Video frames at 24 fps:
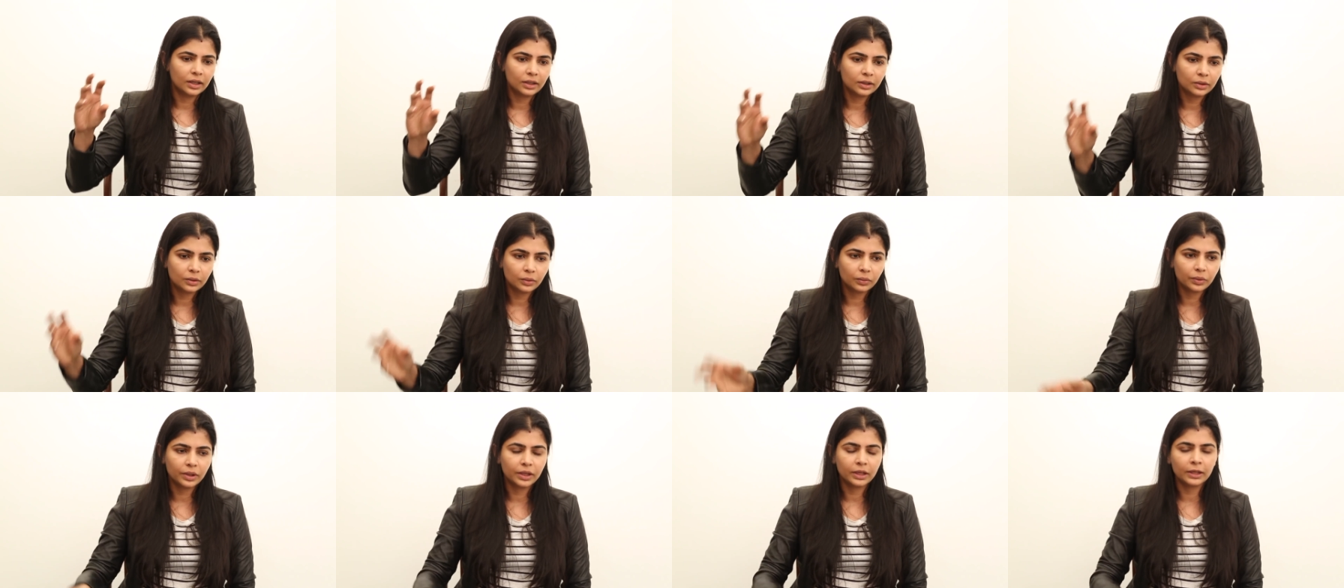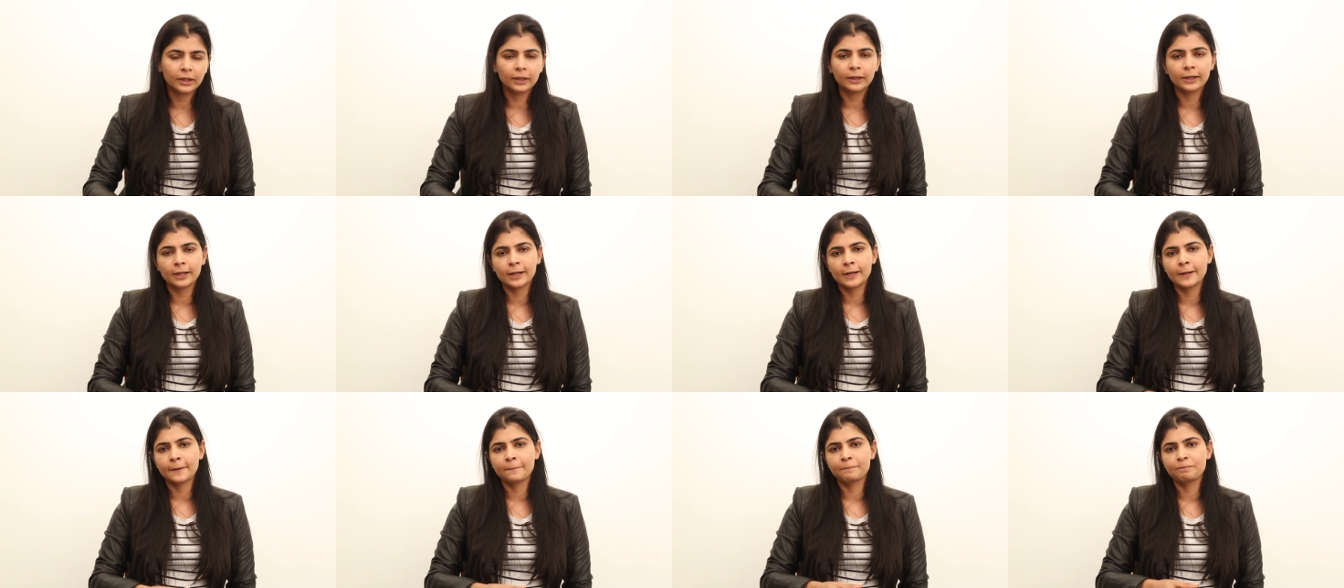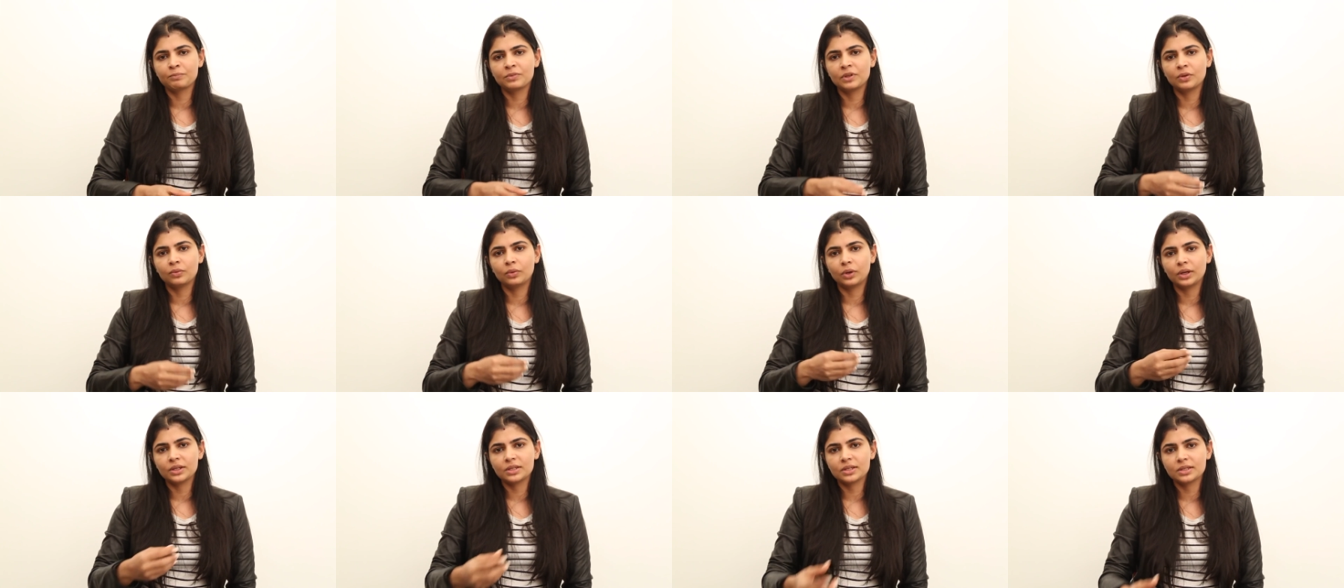including um, the
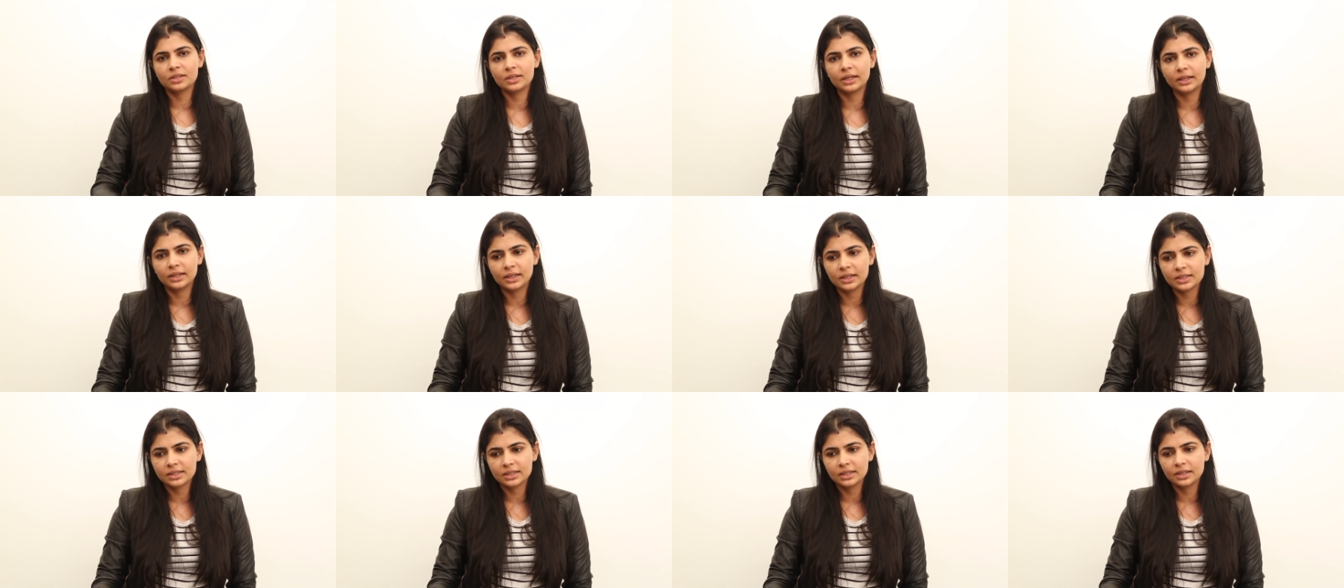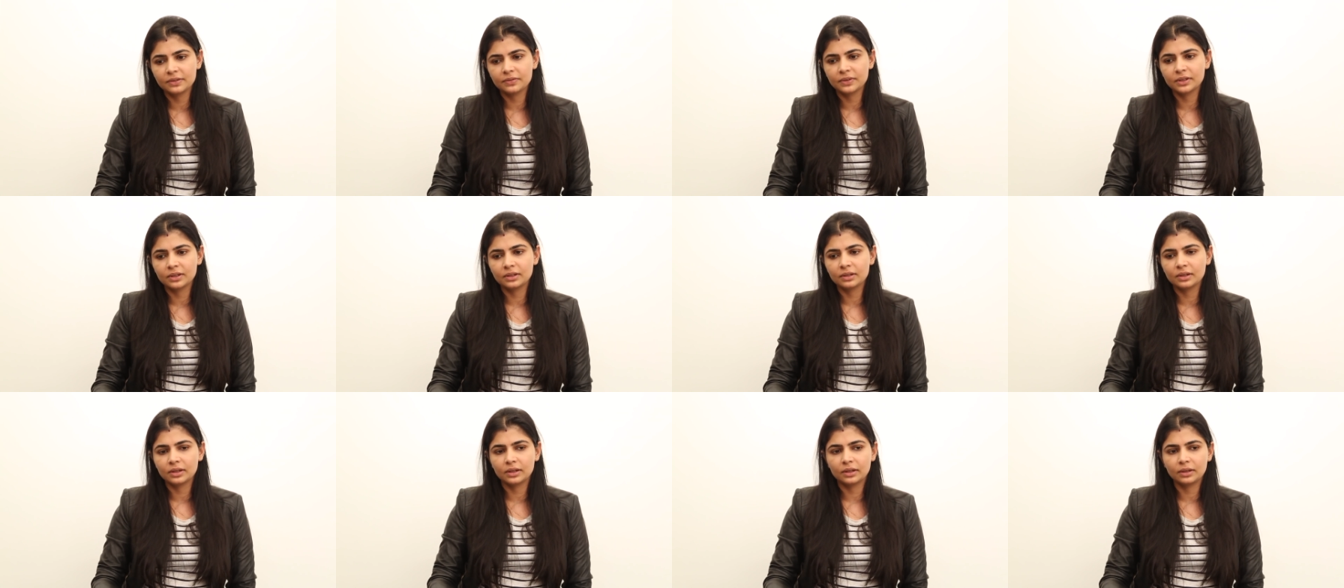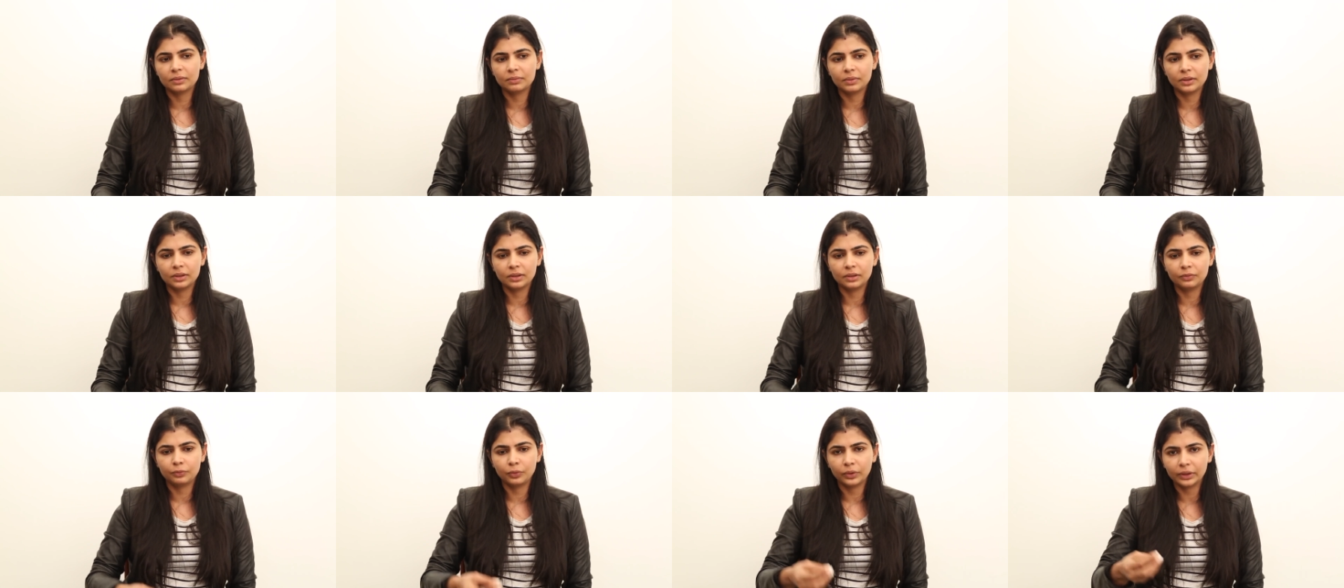voices that has given
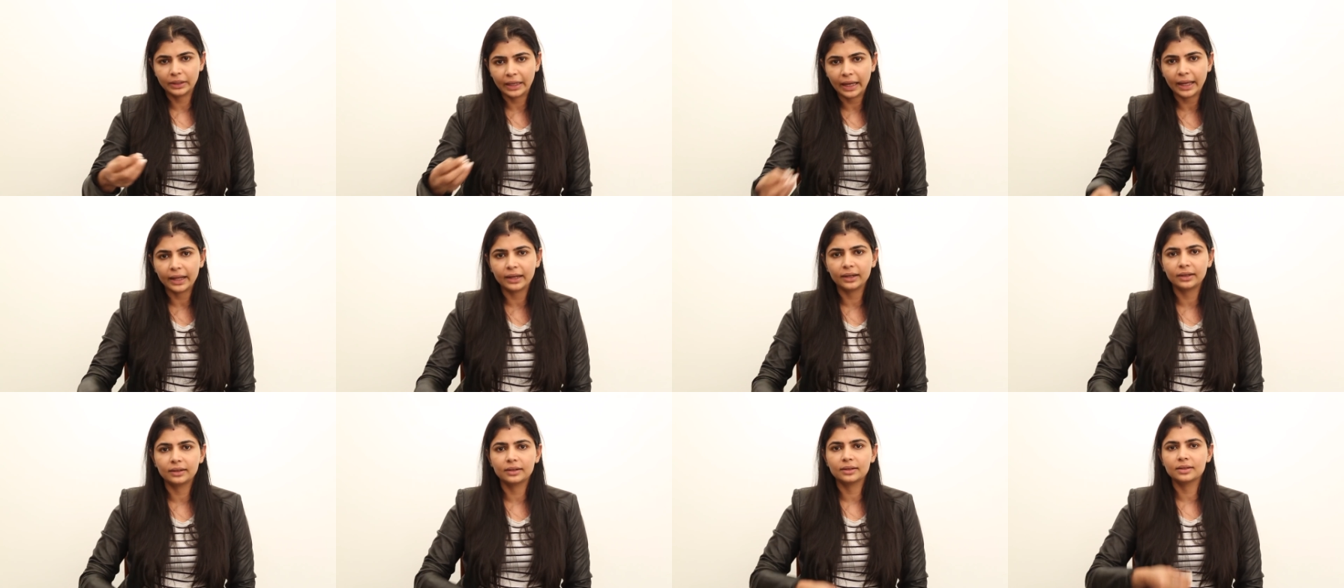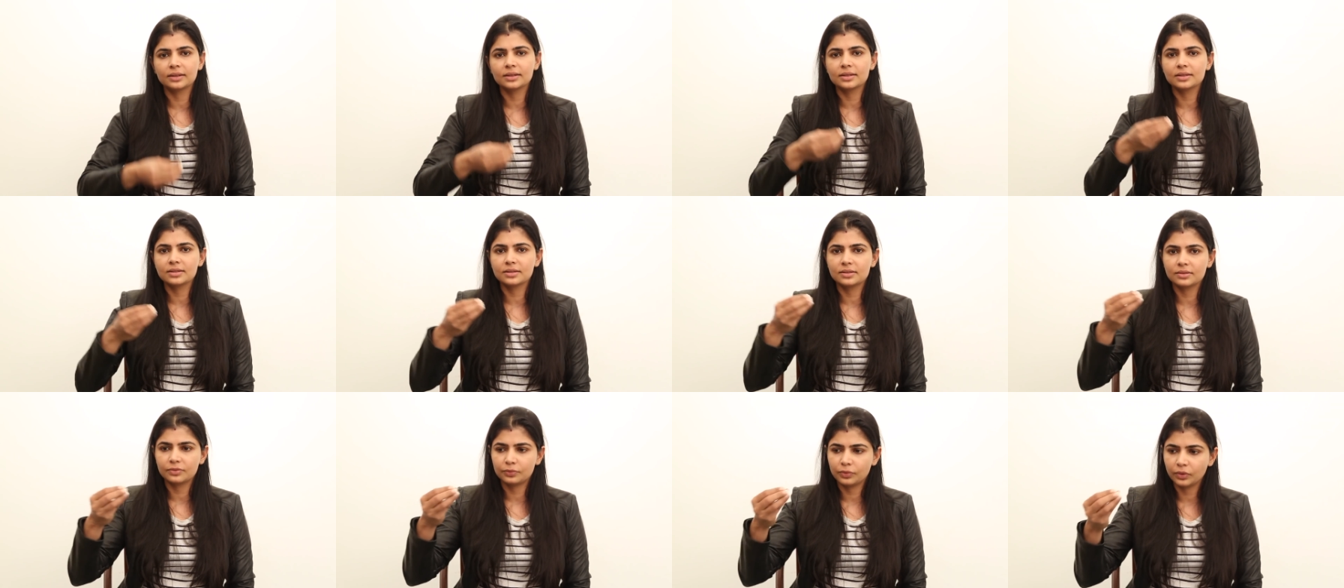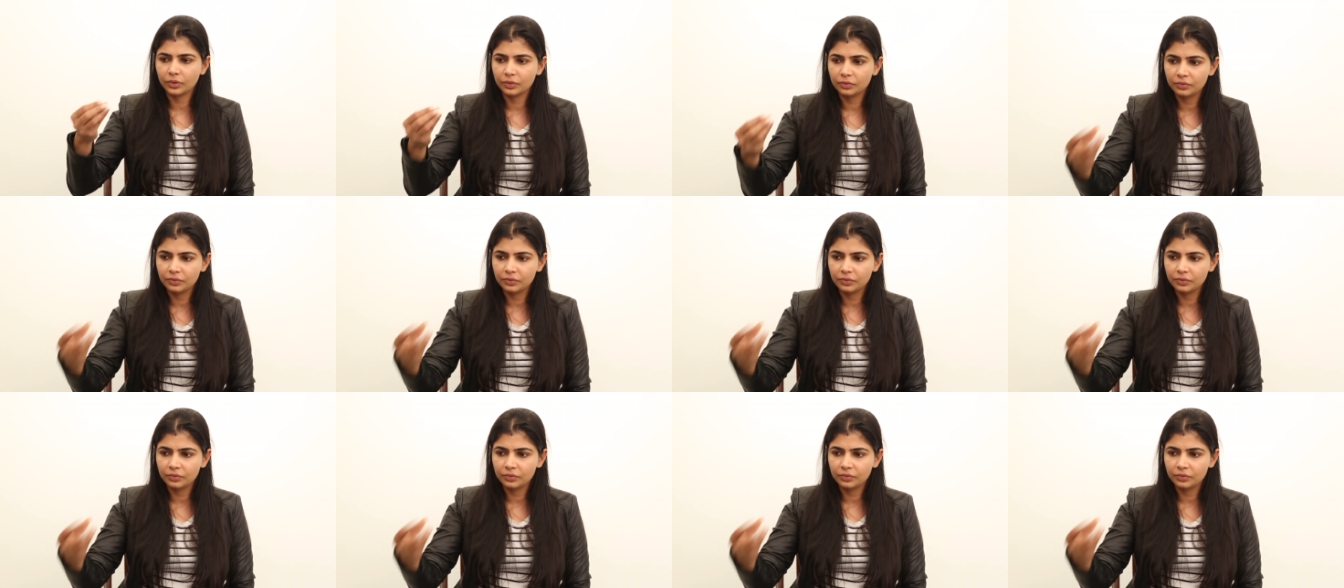uh, for characters for